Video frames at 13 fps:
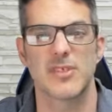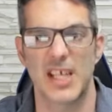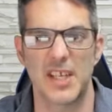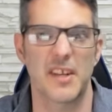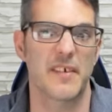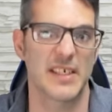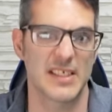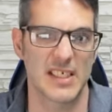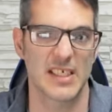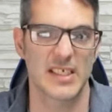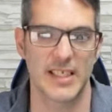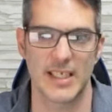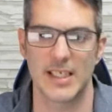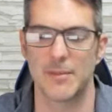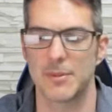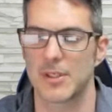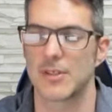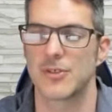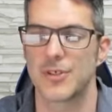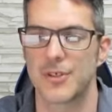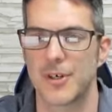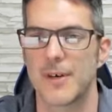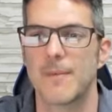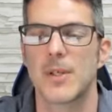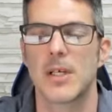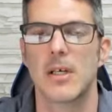technically 16 if you consider
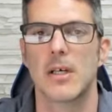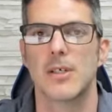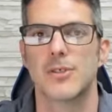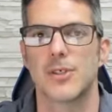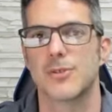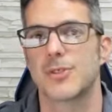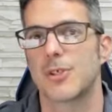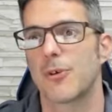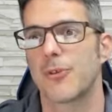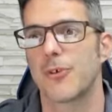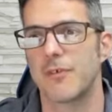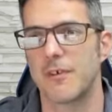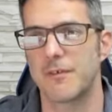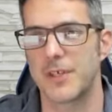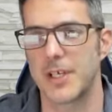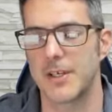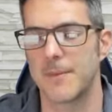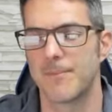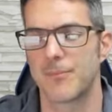it. So 0 through 15.